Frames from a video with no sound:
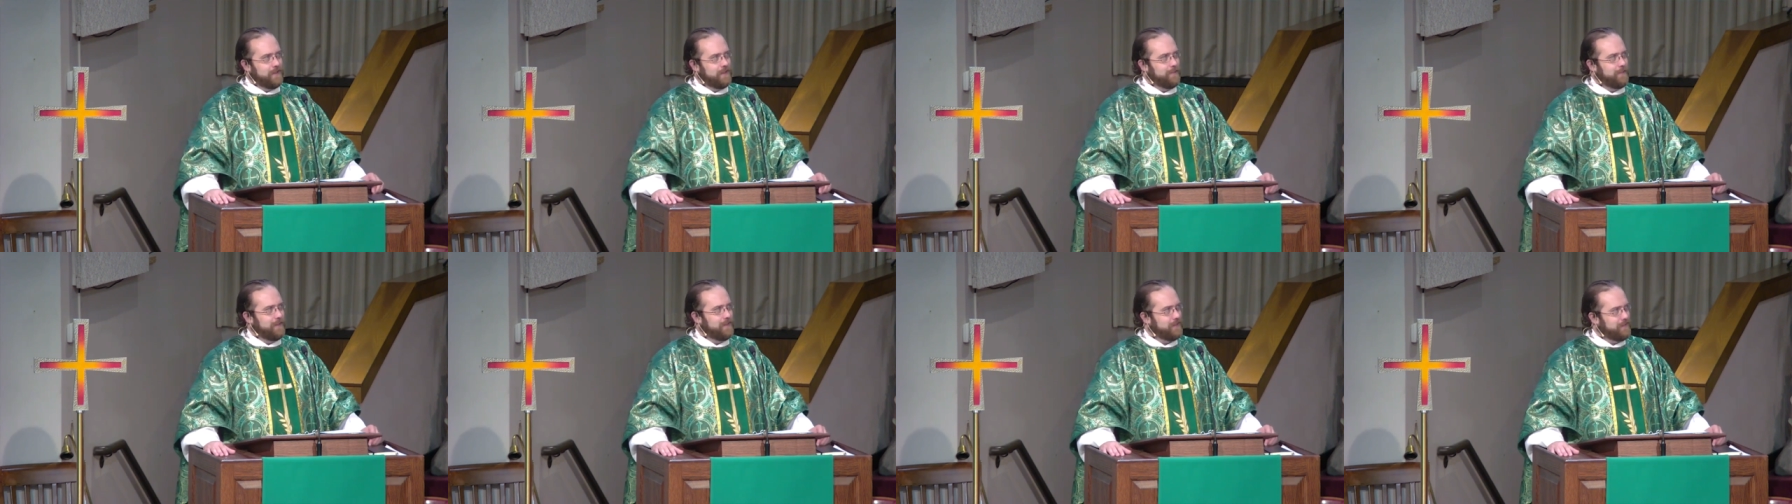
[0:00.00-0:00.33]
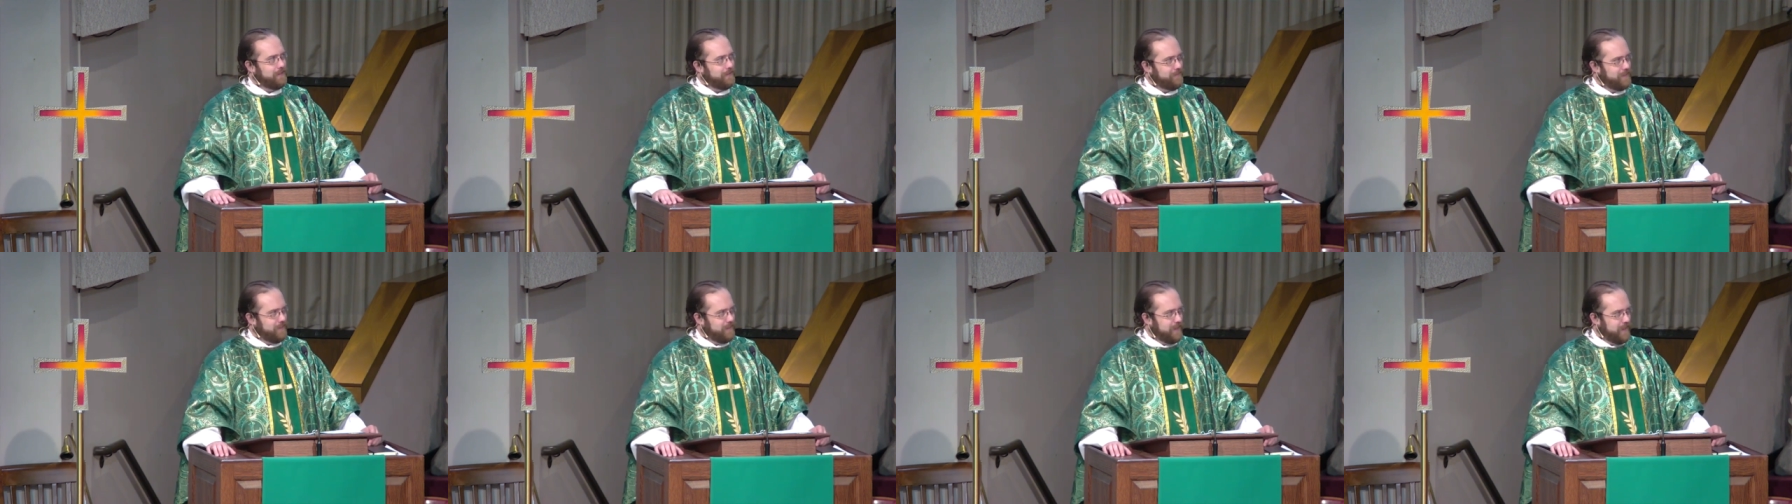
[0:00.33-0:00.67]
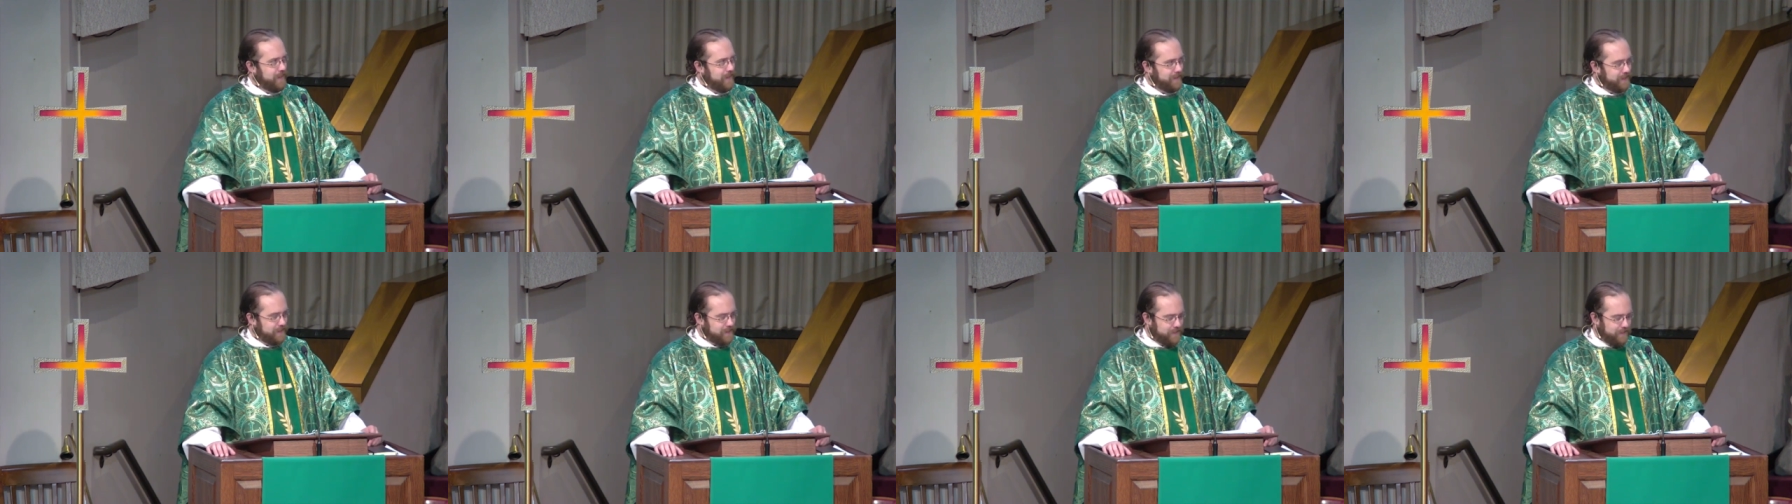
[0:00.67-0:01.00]
in the middle of the
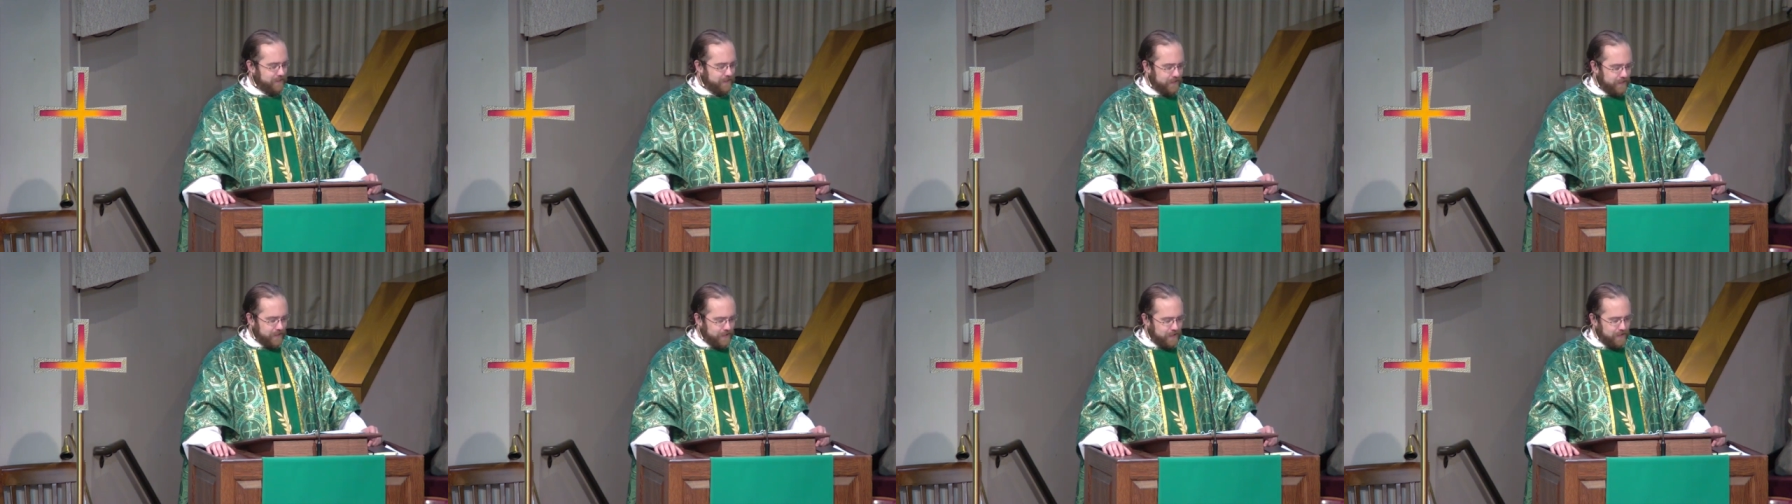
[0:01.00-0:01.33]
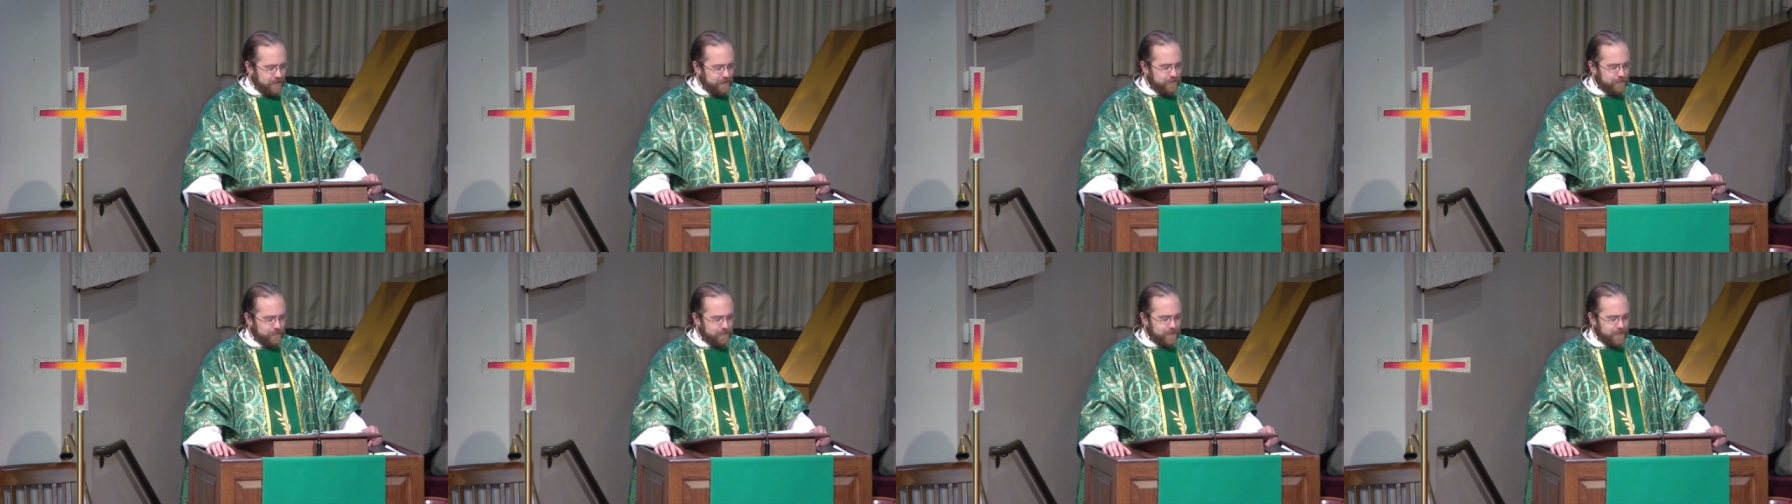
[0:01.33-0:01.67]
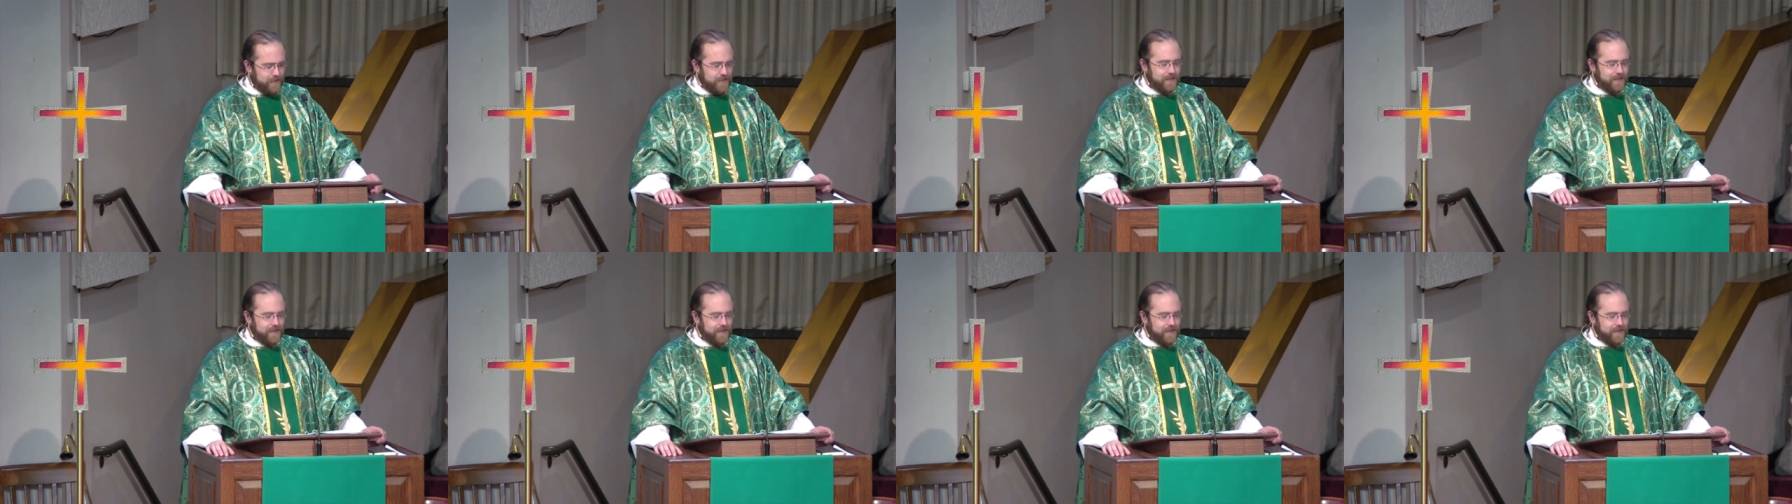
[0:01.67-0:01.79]
night to haunt you.